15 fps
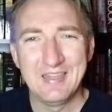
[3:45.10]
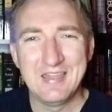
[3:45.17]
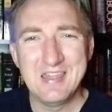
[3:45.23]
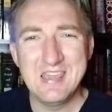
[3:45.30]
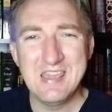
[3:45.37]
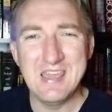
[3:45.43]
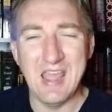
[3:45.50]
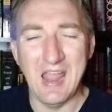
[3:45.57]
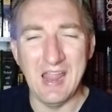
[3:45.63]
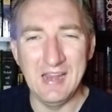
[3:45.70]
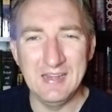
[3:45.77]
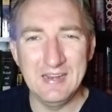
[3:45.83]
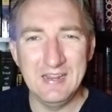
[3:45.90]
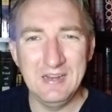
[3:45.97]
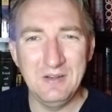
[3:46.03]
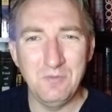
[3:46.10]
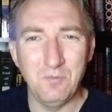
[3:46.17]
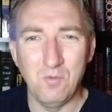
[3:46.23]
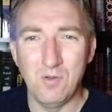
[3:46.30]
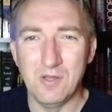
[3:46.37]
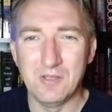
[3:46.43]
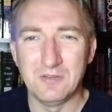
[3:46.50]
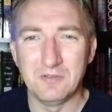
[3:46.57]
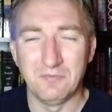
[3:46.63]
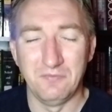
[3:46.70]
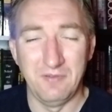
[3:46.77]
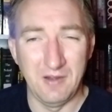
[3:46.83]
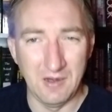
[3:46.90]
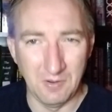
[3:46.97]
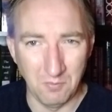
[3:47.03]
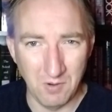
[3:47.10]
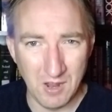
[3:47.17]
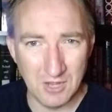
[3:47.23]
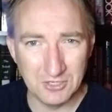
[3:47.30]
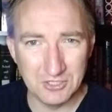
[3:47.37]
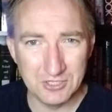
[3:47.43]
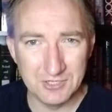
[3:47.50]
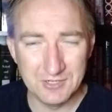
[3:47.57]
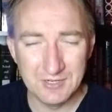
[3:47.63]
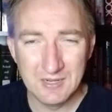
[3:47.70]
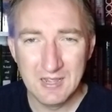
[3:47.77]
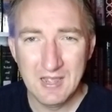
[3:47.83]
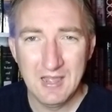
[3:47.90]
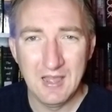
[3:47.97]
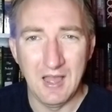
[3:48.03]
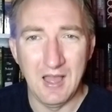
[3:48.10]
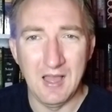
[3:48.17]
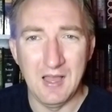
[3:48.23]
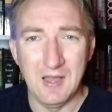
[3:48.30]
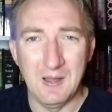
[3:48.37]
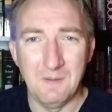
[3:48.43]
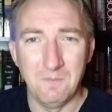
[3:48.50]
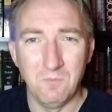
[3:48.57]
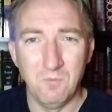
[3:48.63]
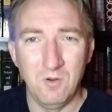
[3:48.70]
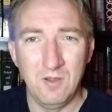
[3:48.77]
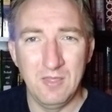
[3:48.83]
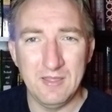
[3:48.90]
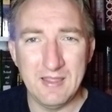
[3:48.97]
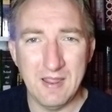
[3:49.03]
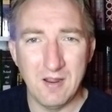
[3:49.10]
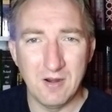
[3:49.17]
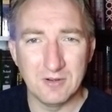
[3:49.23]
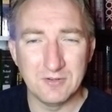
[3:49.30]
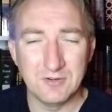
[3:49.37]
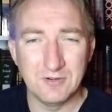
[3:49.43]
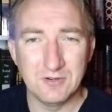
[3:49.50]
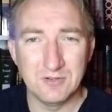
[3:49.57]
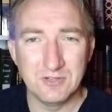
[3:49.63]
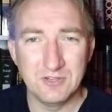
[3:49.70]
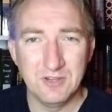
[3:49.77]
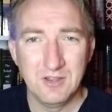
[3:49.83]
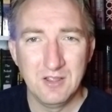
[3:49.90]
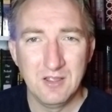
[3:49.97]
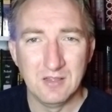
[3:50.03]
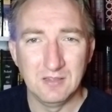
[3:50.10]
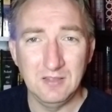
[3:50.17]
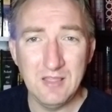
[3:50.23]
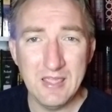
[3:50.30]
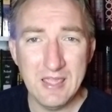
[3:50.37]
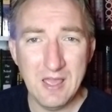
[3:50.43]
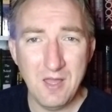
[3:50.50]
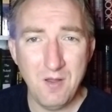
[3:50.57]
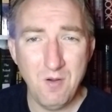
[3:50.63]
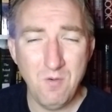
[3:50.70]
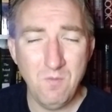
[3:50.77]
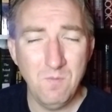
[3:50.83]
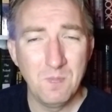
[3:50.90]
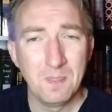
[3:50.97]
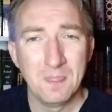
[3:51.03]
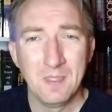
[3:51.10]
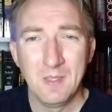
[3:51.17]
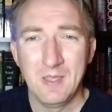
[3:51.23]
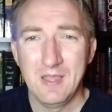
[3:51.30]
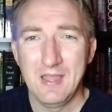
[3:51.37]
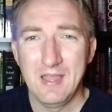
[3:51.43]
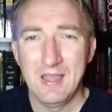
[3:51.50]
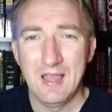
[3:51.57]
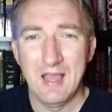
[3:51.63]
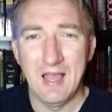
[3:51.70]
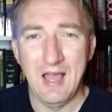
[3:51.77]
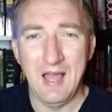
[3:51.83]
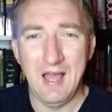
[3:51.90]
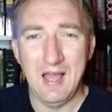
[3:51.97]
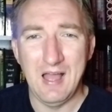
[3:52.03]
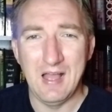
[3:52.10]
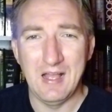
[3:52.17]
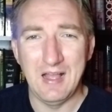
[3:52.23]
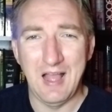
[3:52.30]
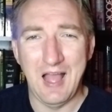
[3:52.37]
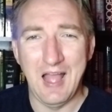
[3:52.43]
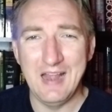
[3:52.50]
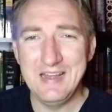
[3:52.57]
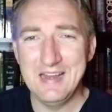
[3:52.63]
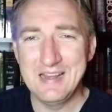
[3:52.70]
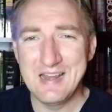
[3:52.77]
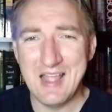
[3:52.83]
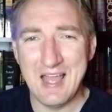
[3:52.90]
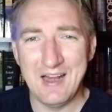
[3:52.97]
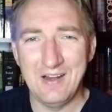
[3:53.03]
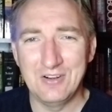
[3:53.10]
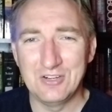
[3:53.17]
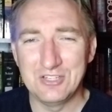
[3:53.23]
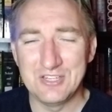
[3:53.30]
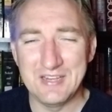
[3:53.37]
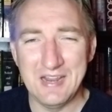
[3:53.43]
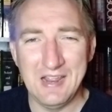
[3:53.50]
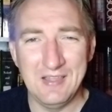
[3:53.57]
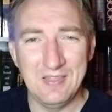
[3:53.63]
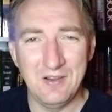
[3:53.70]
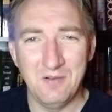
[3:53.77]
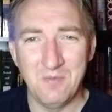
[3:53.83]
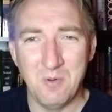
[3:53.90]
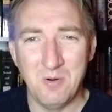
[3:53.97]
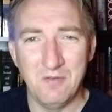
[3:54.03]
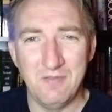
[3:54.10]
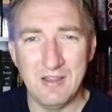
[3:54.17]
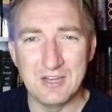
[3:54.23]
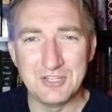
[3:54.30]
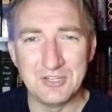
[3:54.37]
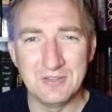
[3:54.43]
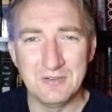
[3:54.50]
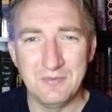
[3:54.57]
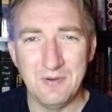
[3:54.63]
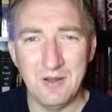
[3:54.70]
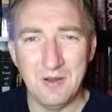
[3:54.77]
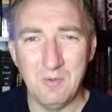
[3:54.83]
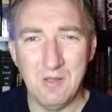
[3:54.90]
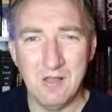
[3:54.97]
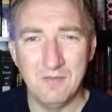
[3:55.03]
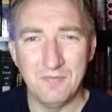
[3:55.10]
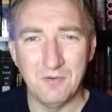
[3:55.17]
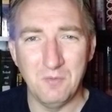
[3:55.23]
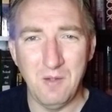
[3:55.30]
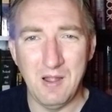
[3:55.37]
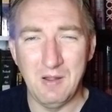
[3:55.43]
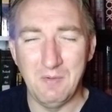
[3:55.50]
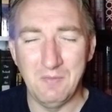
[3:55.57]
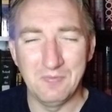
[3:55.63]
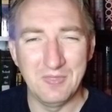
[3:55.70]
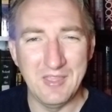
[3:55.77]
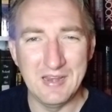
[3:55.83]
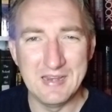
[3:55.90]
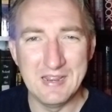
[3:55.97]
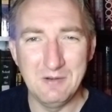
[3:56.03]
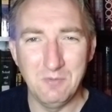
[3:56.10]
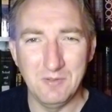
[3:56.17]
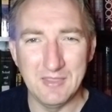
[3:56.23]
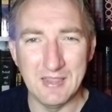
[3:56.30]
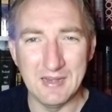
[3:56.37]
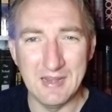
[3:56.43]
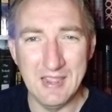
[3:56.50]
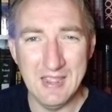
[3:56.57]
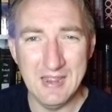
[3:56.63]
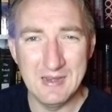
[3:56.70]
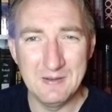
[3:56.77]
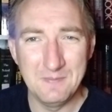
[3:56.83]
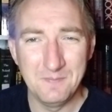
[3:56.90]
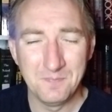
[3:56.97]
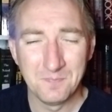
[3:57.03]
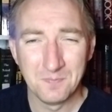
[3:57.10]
The ending was very rushed. One of the characters, Leo, I did not understand their motivations very well for why they did what they did.